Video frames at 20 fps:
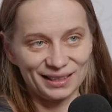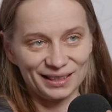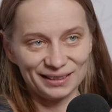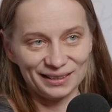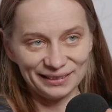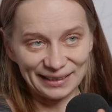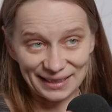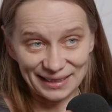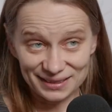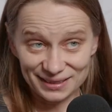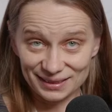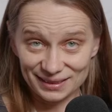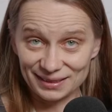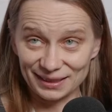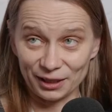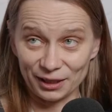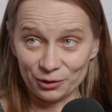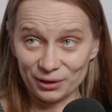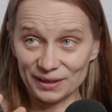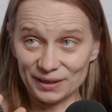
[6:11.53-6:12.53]

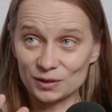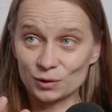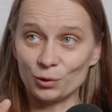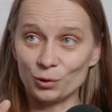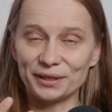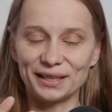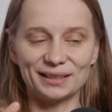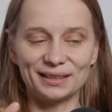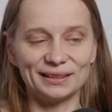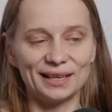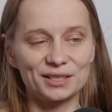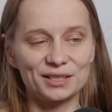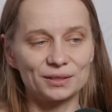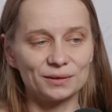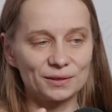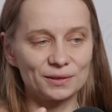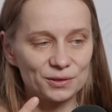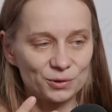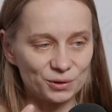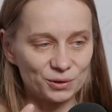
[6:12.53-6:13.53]
necessary so that
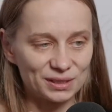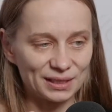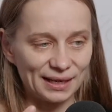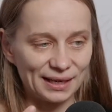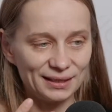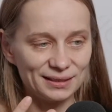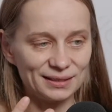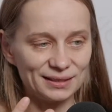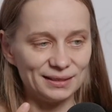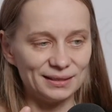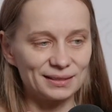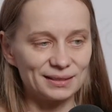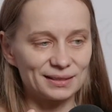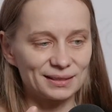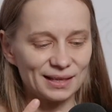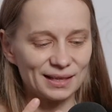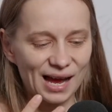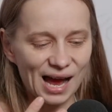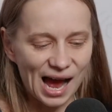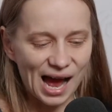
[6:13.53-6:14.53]
national
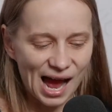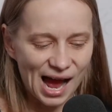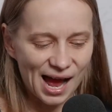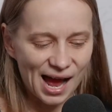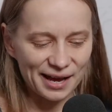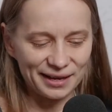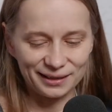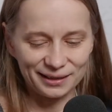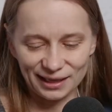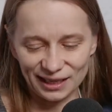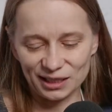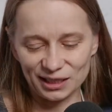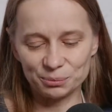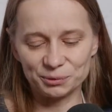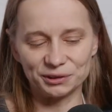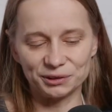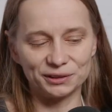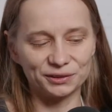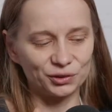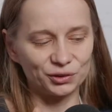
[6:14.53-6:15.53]
societies are
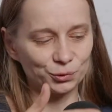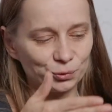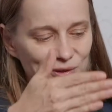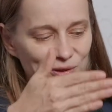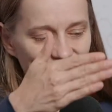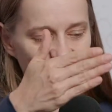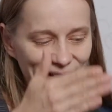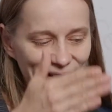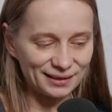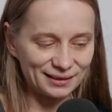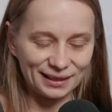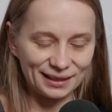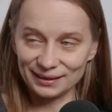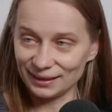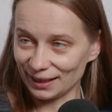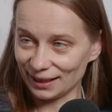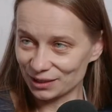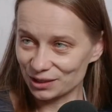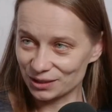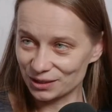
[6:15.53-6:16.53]
enabled to take that
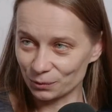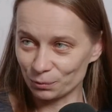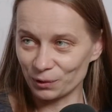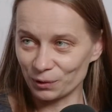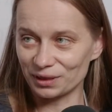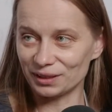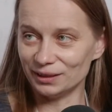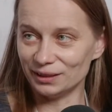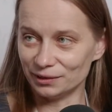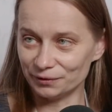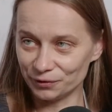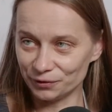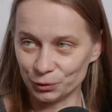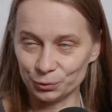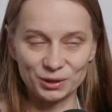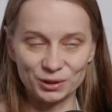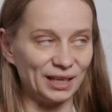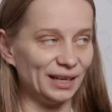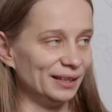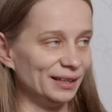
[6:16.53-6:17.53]
action within a
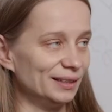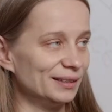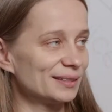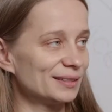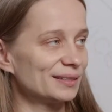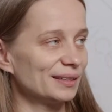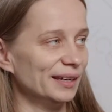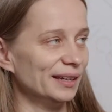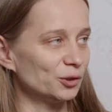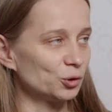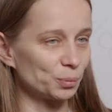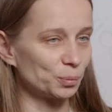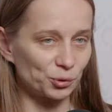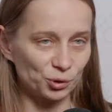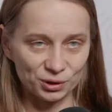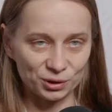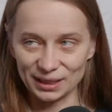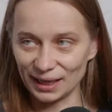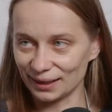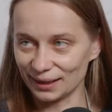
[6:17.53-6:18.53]
few days and to
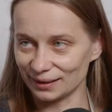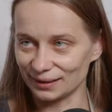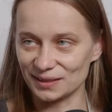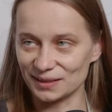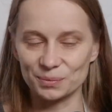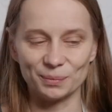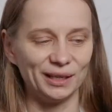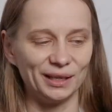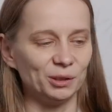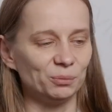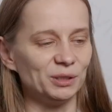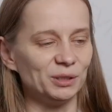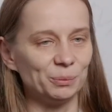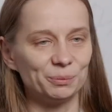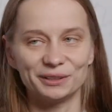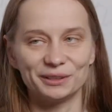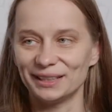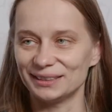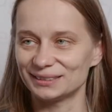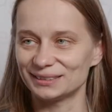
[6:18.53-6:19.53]
protect as many
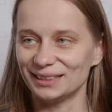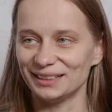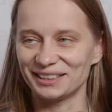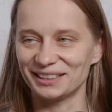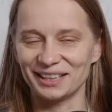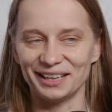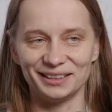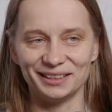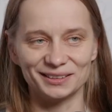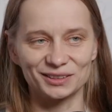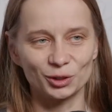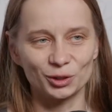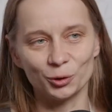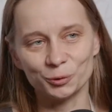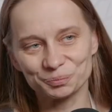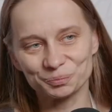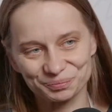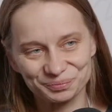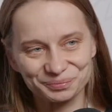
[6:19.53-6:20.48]
people as they can. So